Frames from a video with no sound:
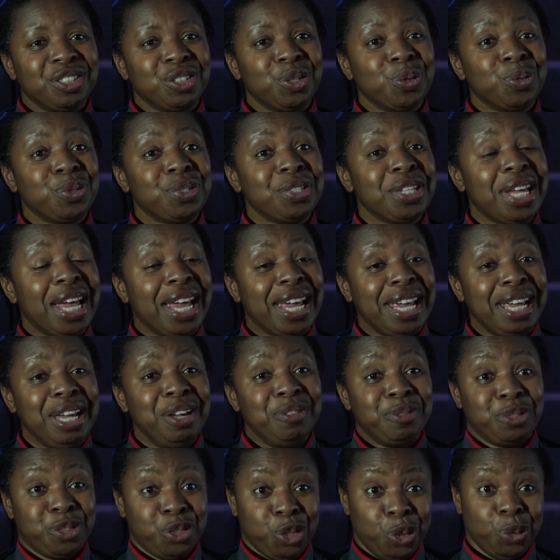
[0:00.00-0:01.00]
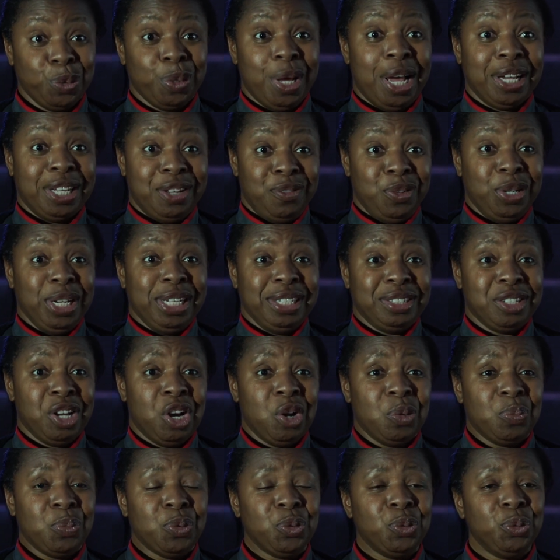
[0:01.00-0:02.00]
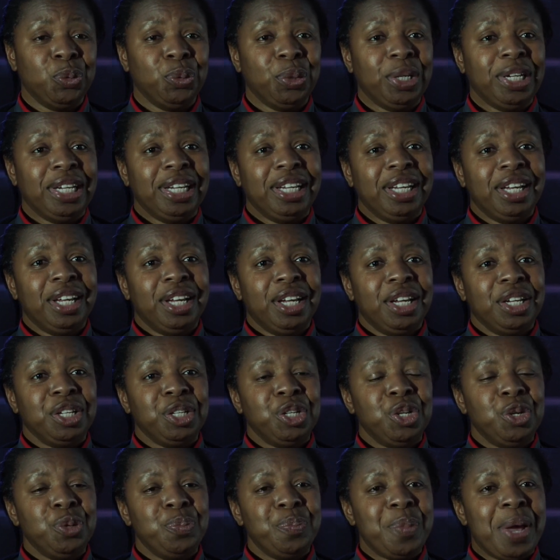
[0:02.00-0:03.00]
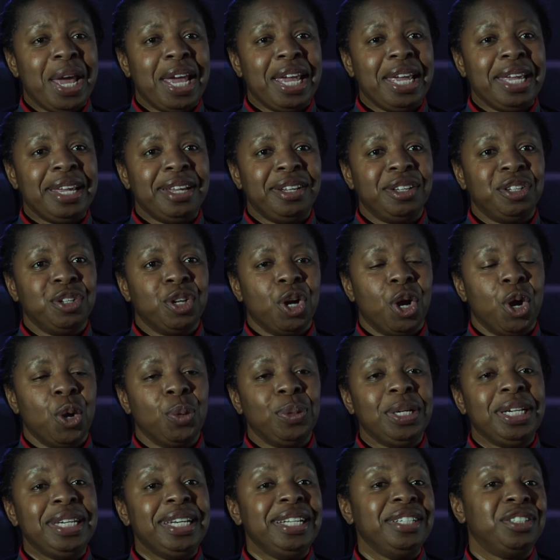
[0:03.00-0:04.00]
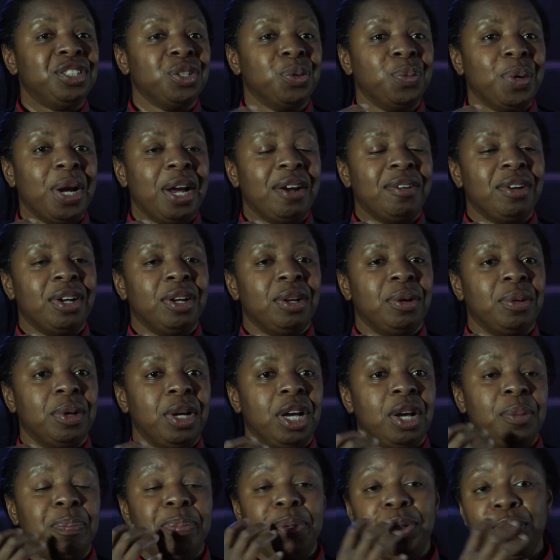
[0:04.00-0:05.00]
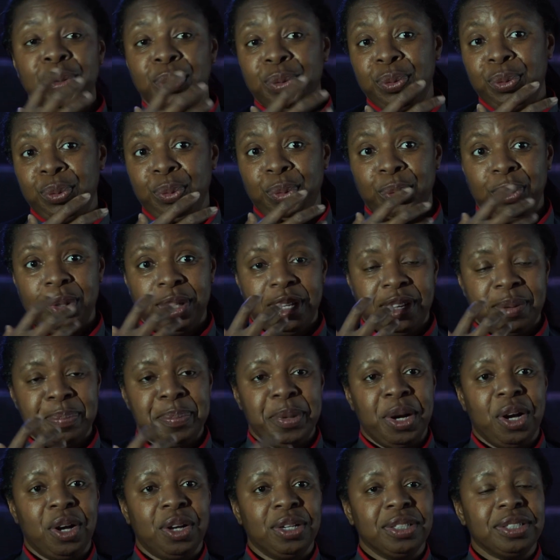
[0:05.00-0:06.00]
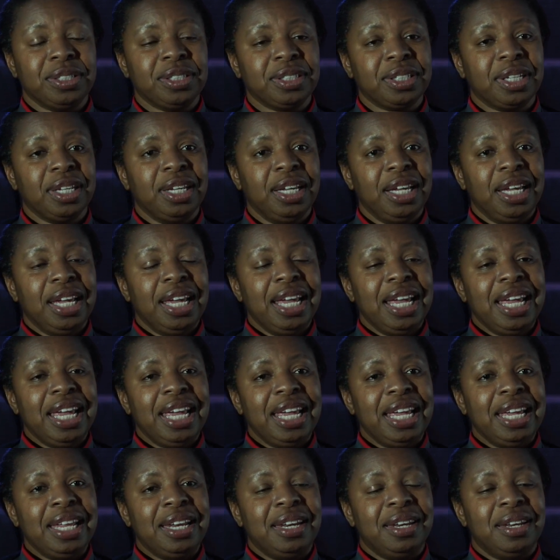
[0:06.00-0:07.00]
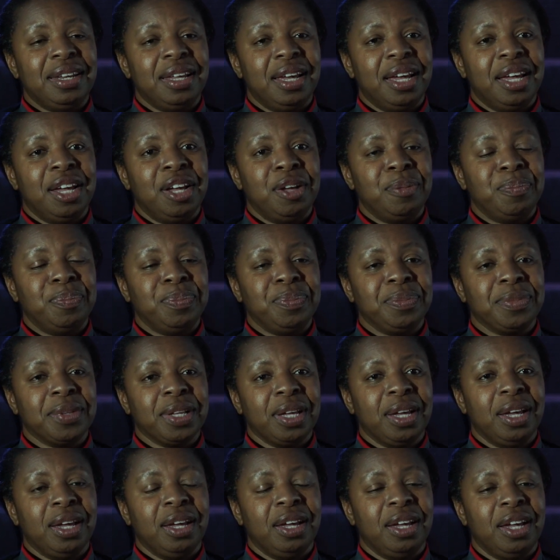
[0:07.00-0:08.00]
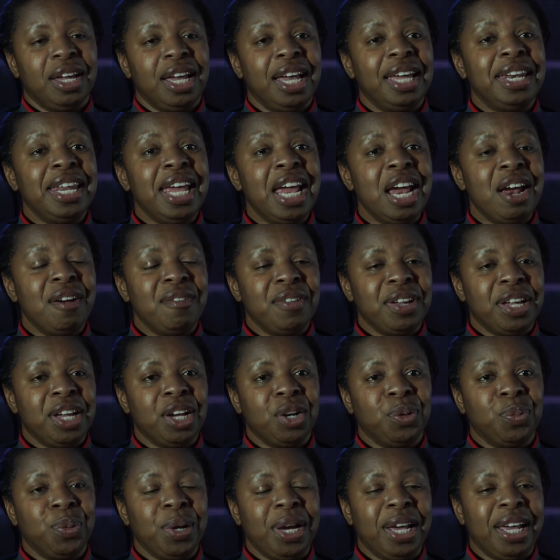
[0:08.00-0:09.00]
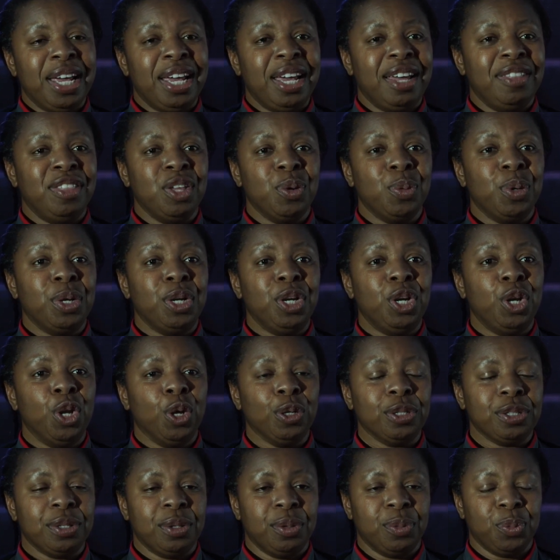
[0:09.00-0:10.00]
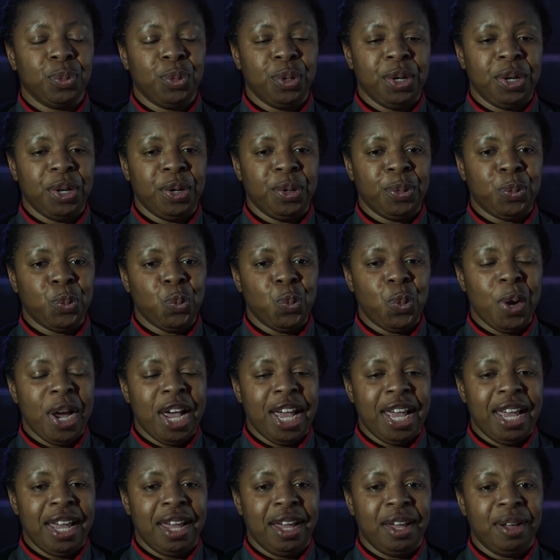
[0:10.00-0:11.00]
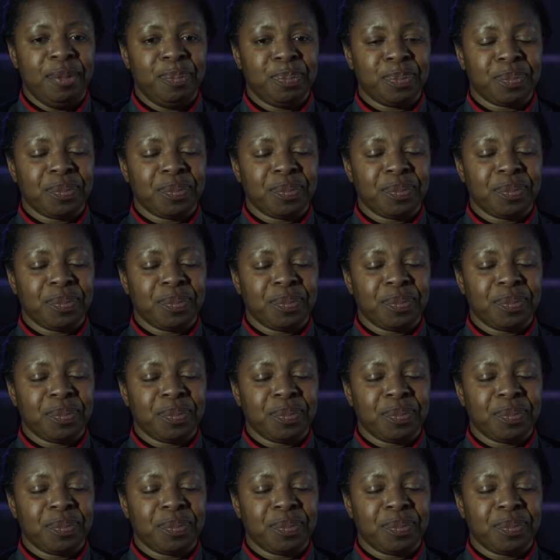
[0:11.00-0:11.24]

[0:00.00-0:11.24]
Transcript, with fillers: So, save, so I'll give you an example. You may only need to wear a, a blue mask in um, uh, an area where there were not were where